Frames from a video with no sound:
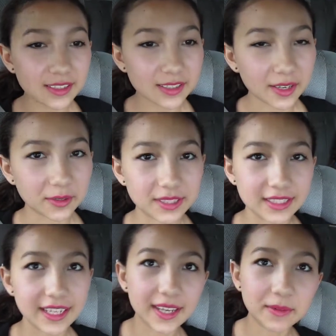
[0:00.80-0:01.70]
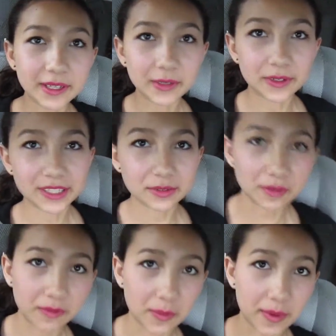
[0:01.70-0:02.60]
So tonight I'm going to a
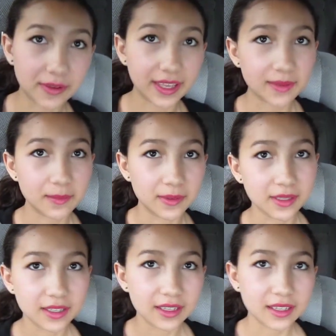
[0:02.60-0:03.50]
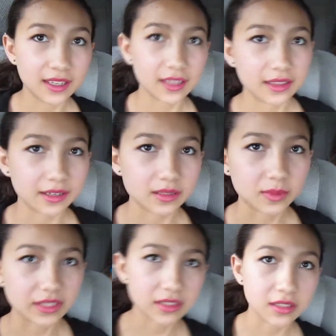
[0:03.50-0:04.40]
football game. And there's my
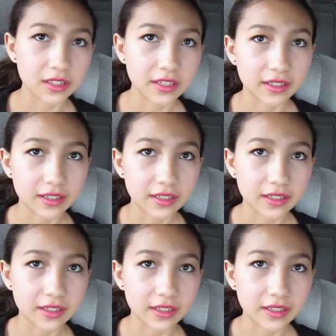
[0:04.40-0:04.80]
sister.